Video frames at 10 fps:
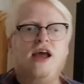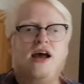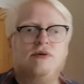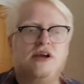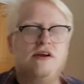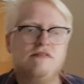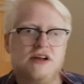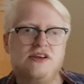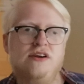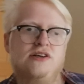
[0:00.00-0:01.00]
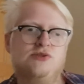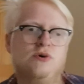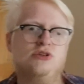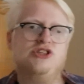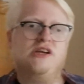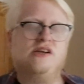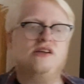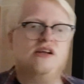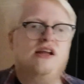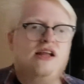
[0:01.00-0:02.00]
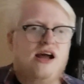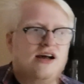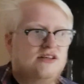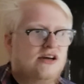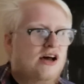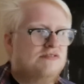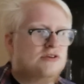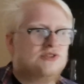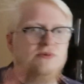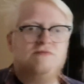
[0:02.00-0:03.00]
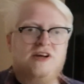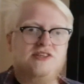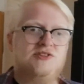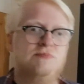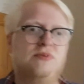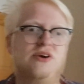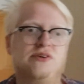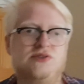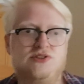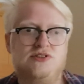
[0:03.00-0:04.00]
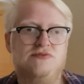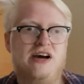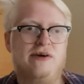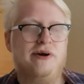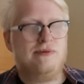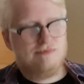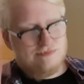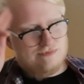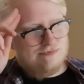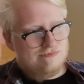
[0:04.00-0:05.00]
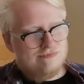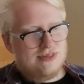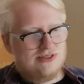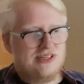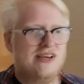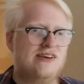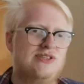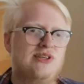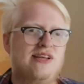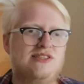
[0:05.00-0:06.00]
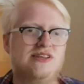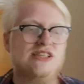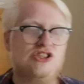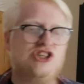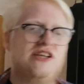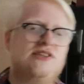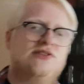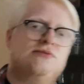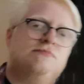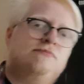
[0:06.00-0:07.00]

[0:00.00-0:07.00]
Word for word: Anyway, thank you guys for watching, and I've got some venison burgers to devour. See you guys later, and cheers.